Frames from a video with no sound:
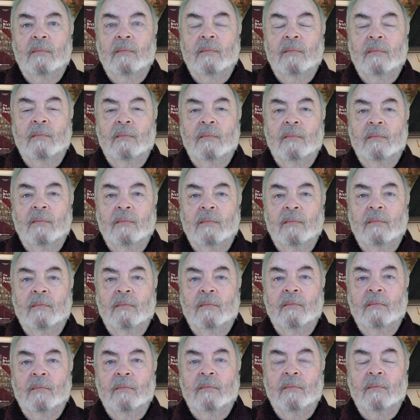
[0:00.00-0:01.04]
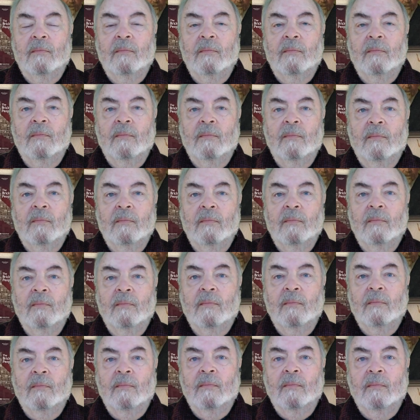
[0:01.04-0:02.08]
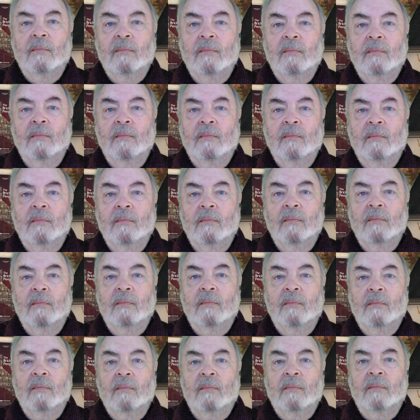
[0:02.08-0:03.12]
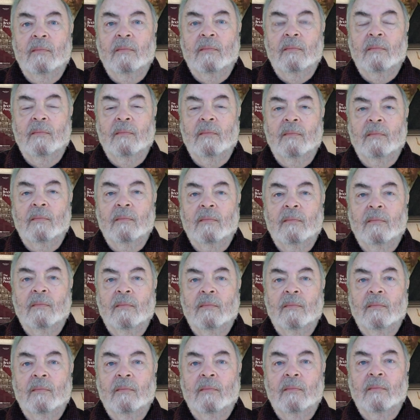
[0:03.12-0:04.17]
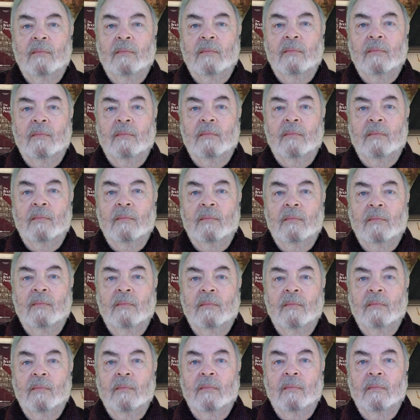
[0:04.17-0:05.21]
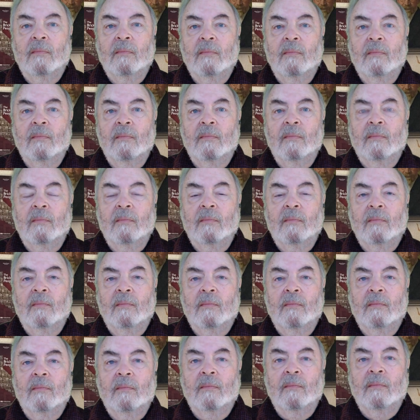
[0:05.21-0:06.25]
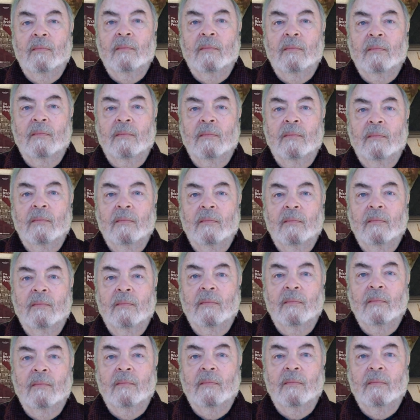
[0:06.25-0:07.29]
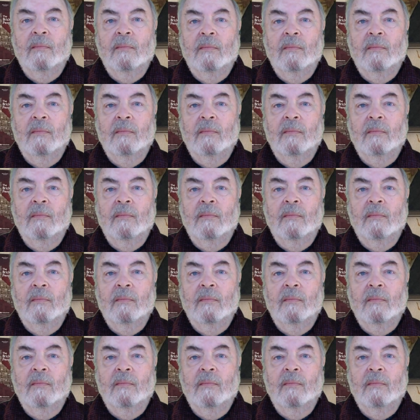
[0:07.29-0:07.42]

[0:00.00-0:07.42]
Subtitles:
(silent)